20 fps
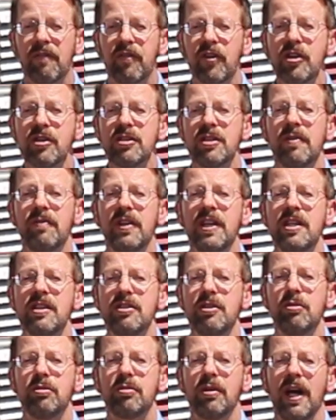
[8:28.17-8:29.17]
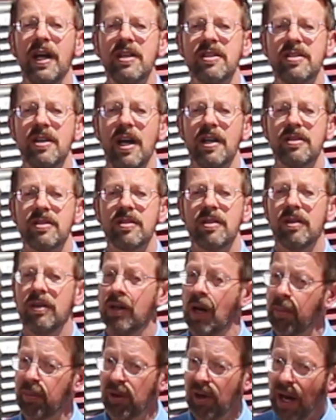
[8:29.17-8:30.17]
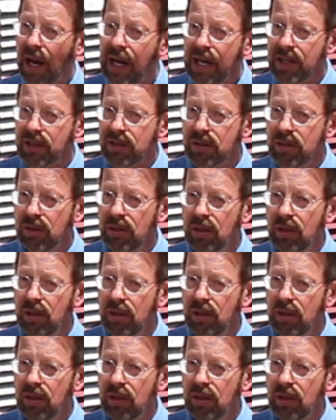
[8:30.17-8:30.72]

first of these new train sets, number 8,